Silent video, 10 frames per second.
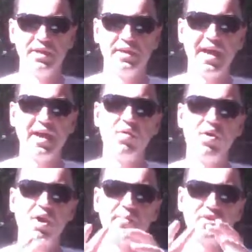Now,
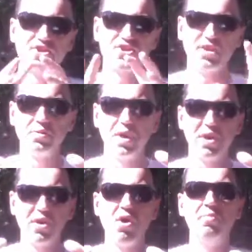I'm going to show you a
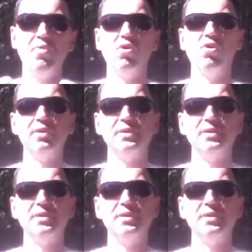lot more